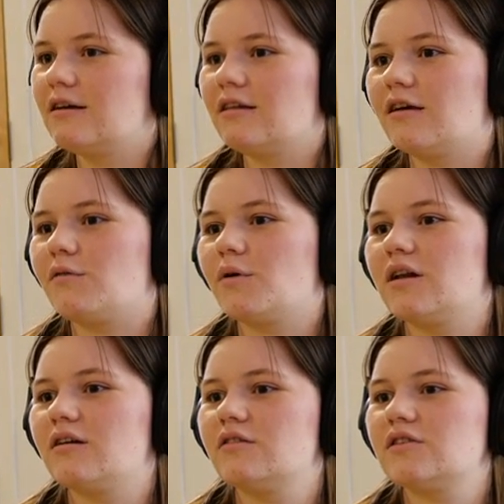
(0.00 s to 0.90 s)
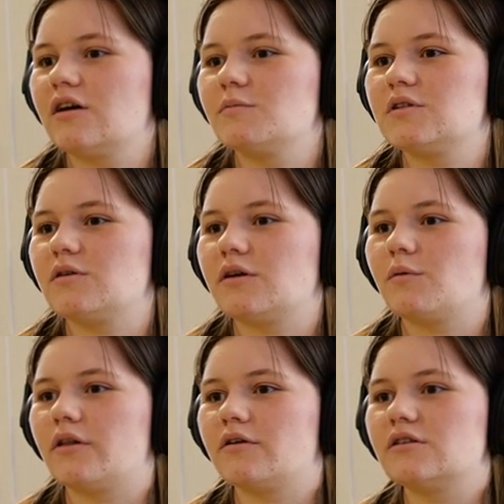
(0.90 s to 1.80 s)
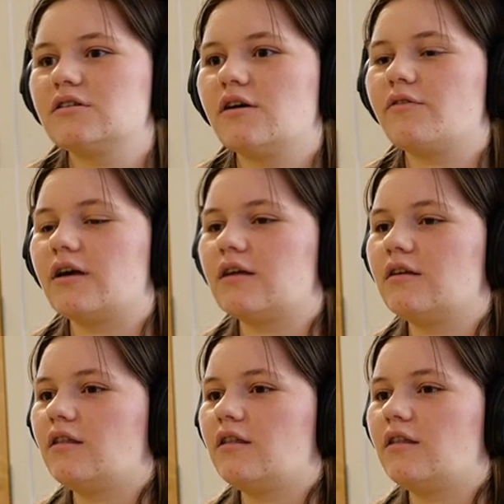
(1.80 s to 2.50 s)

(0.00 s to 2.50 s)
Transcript: like when it comes to like weather oh, and stuff, like yeah.